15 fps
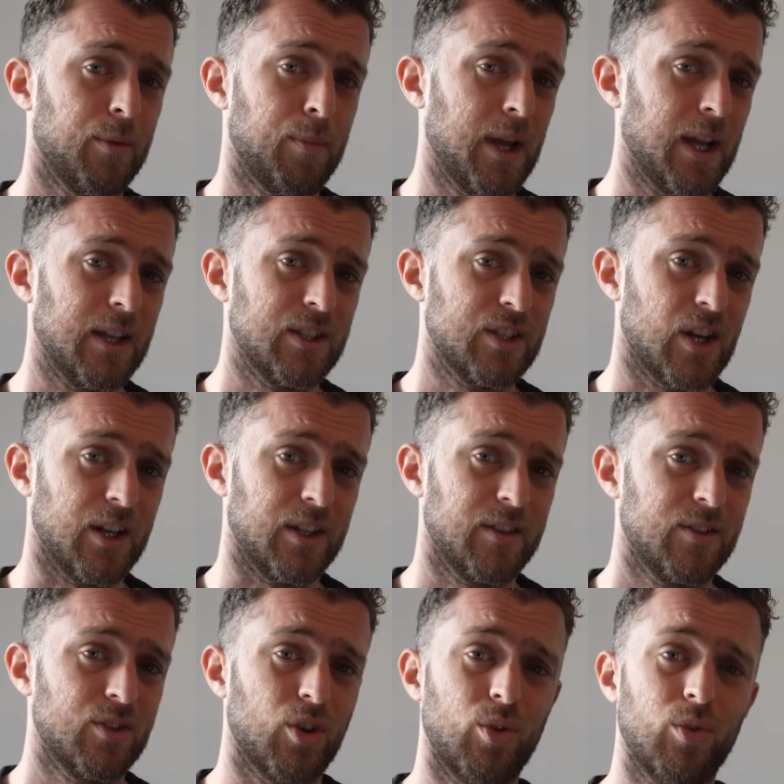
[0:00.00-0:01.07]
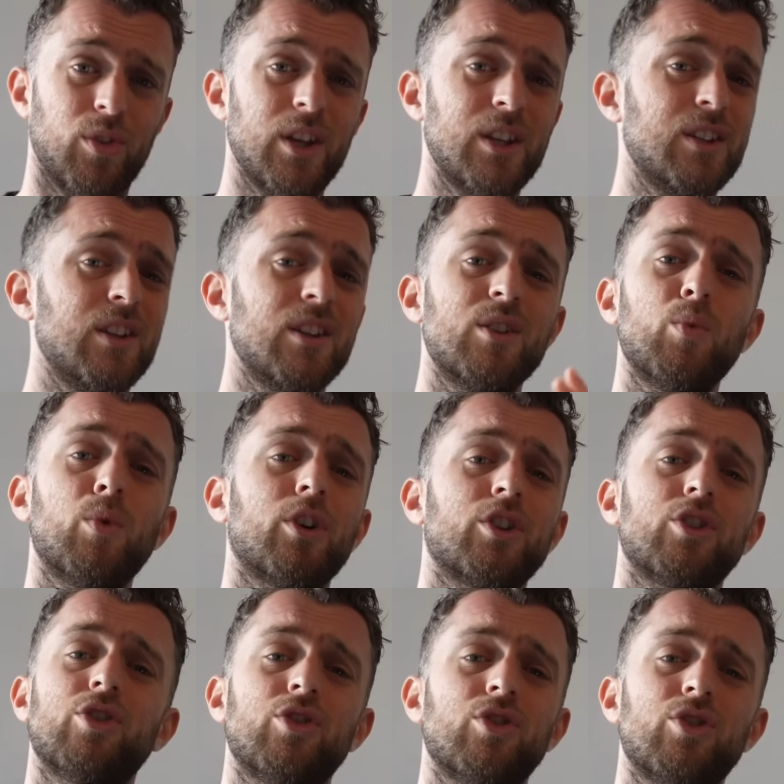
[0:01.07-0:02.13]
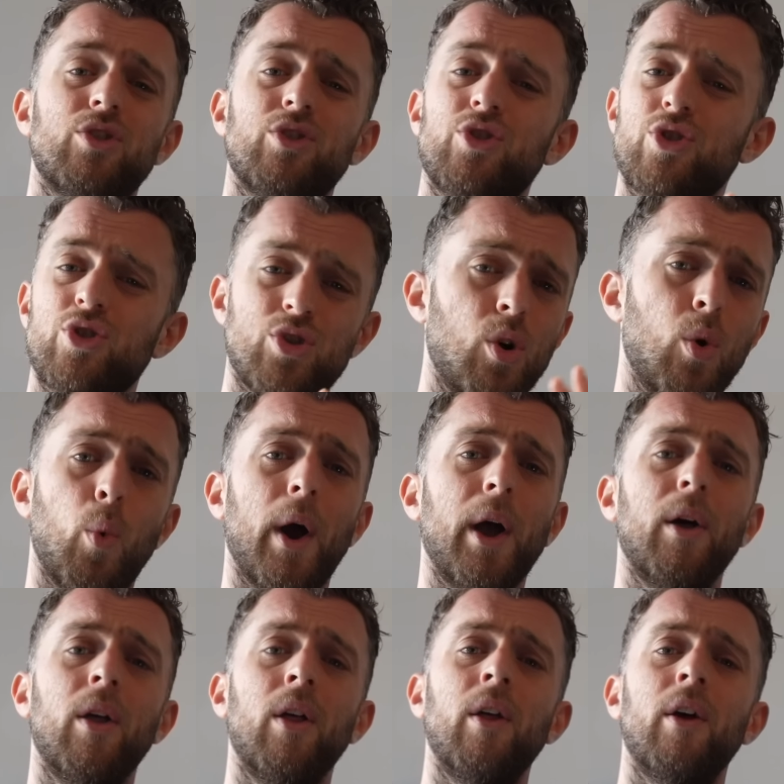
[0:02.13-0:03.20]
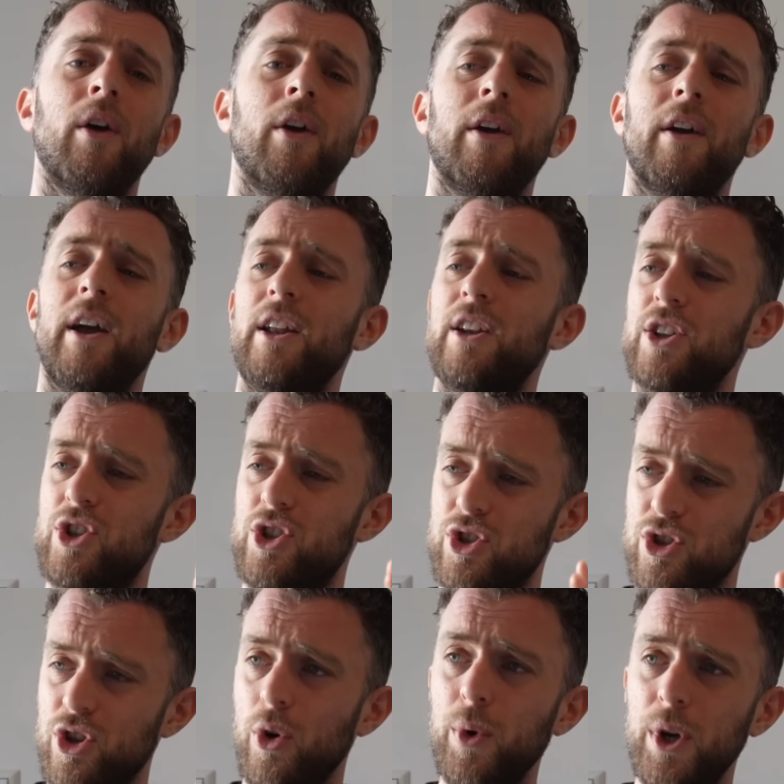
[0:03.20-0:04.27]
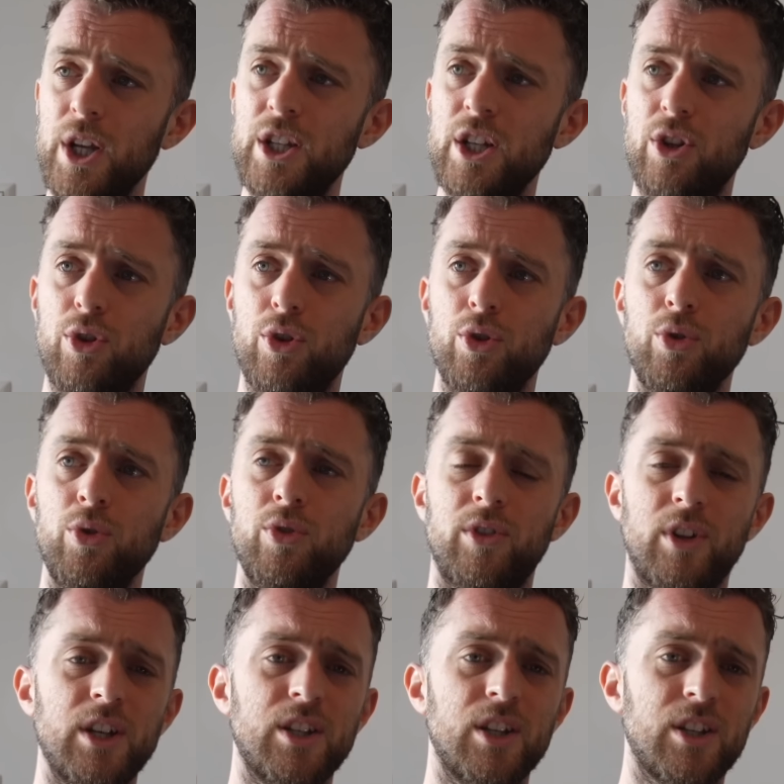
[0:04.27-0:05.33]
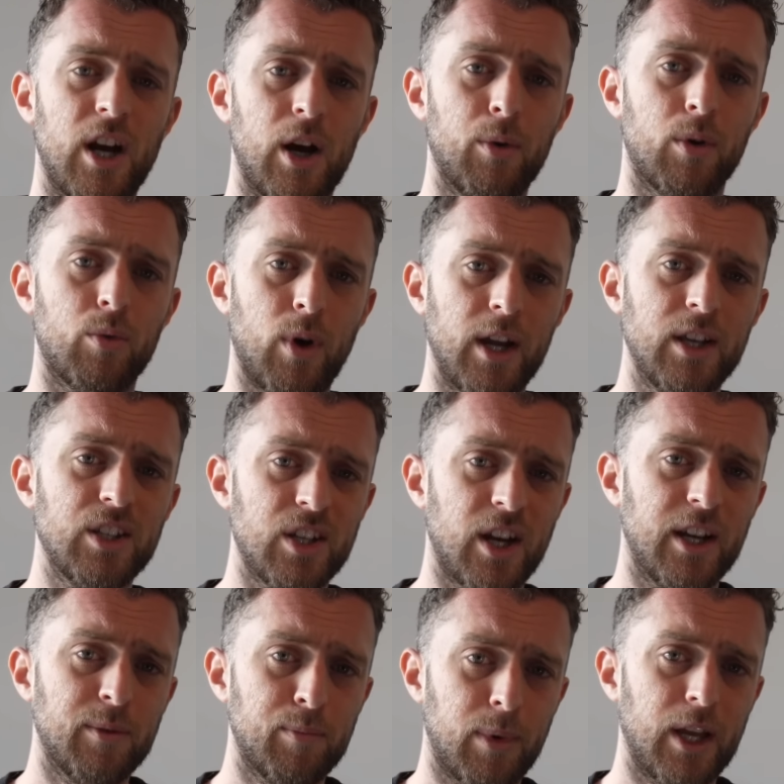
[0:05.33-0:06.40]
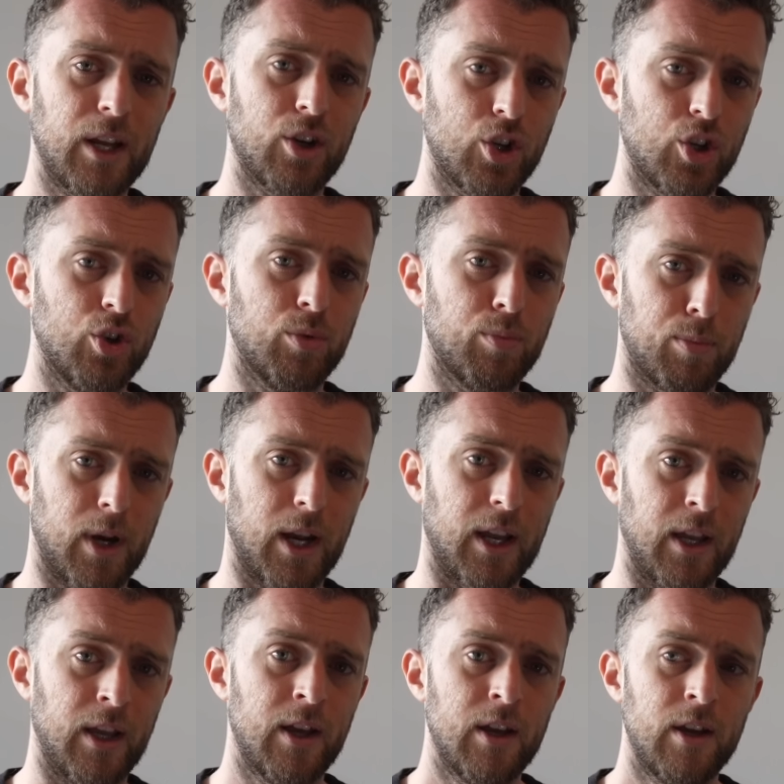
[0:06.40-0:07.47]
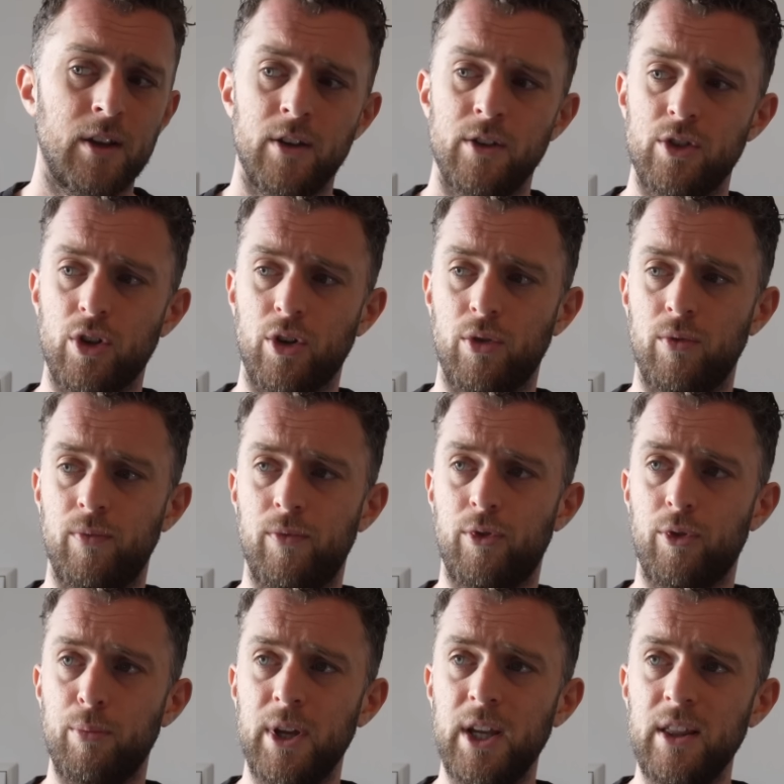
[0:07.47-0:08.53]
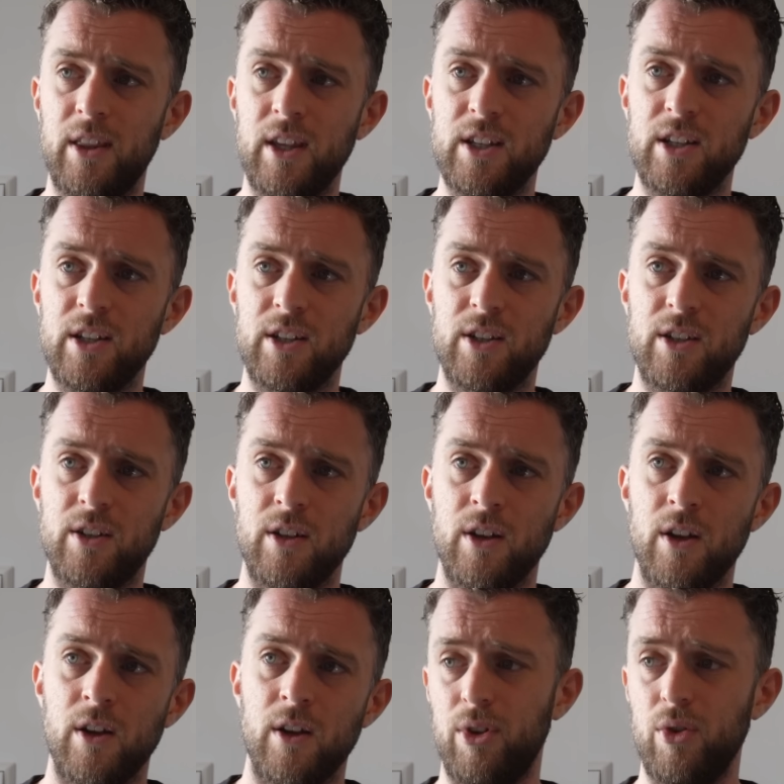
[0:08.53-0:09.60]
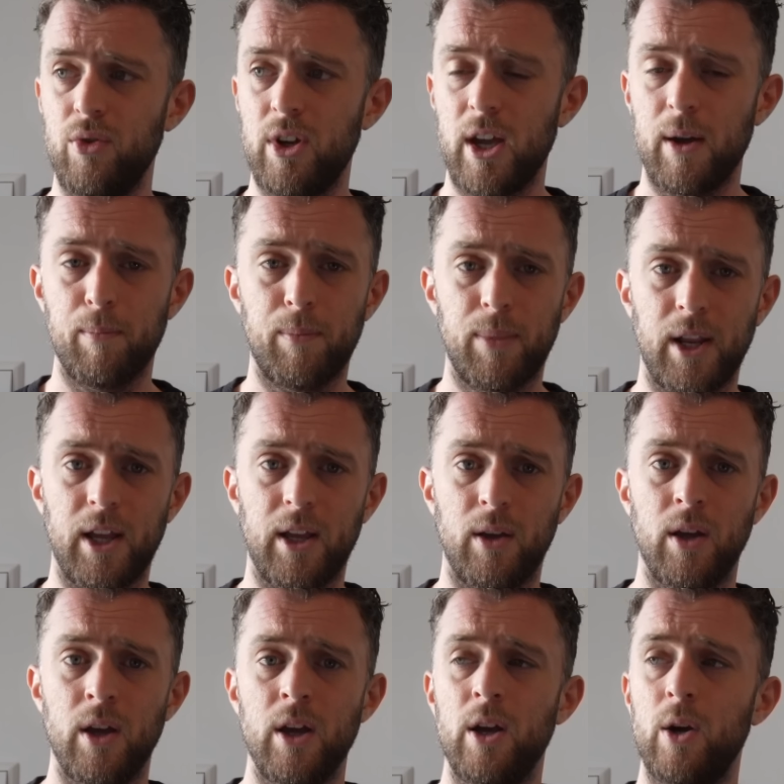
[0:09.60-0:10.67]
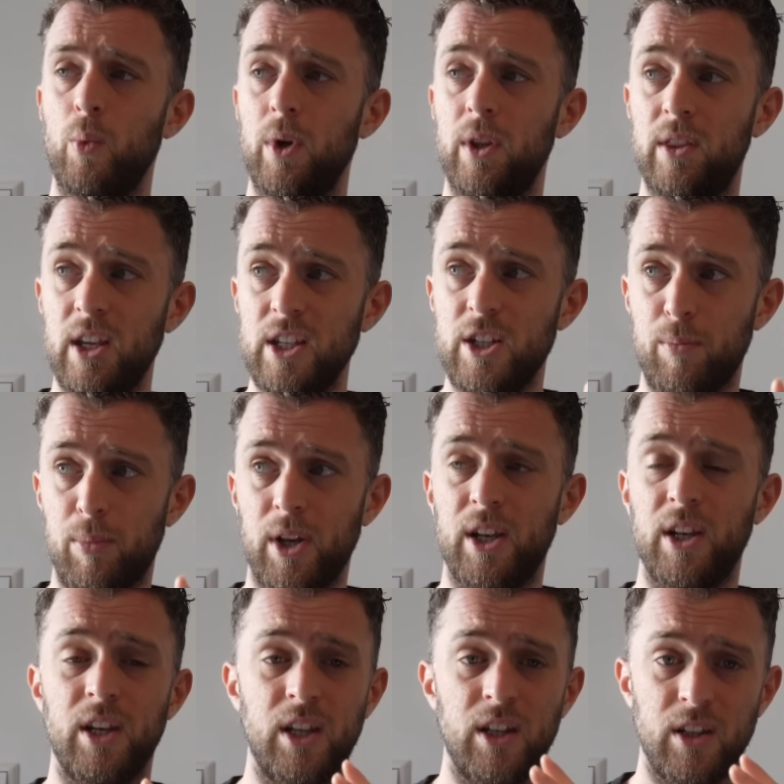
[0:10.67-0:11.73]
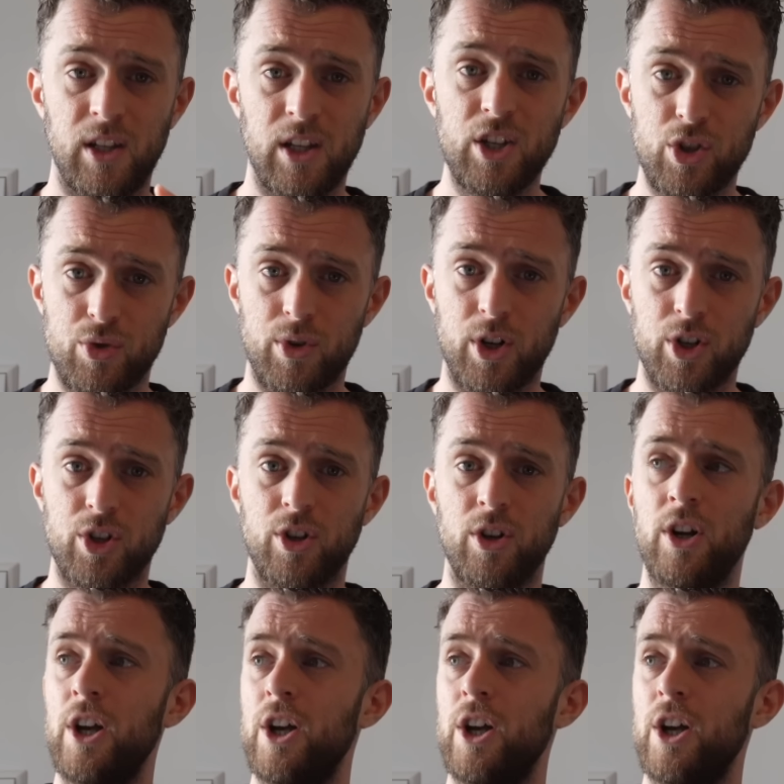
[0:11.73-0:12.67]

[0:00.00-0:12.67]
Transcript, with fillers: backhand side. So this, this works so well, and it's so easy to do. This is how a right side player should play. So for me, this is, if you can play with discipline in this structure,